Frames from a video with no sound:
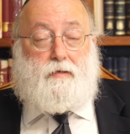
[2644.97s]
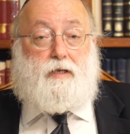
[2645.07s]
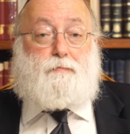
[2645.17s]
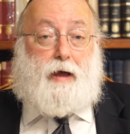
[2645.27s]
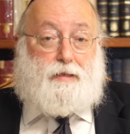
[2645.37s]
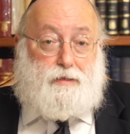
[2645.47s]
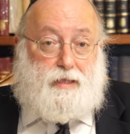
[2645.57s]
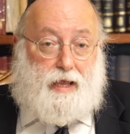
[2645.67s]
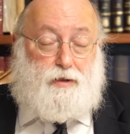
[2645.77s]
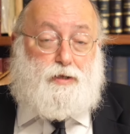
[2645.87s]
There's Matan
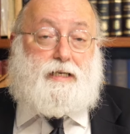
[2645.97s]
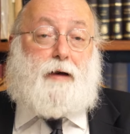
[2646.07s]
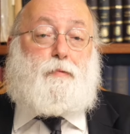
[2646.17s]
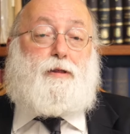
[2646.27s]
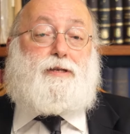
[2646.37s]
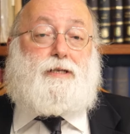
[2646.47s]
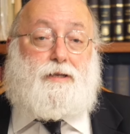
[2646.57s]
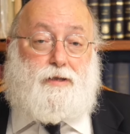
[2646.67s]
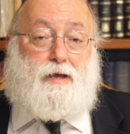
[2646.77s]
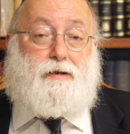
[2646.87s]
Torah and there's Kabbalah
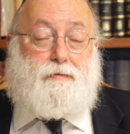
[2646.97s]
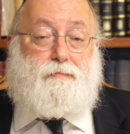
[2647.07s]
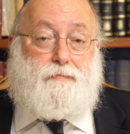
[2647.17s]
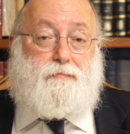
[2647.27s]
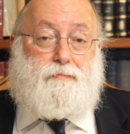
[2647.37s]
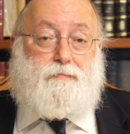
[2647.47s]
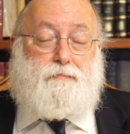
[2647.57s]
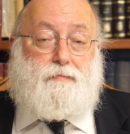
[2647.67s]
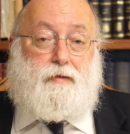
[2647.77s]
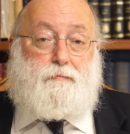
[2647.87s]
Sateir.
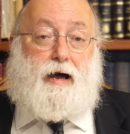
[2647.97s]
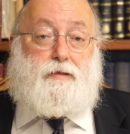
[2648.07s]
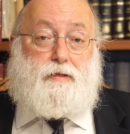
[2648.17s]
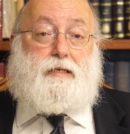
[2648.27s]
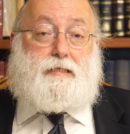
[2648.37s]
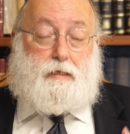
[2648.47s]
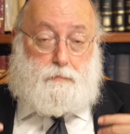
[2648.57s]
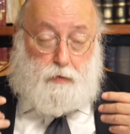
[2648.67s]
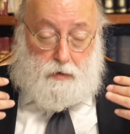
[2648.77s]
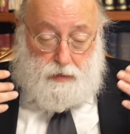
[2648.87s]
Matan is the
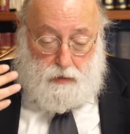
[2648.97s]
part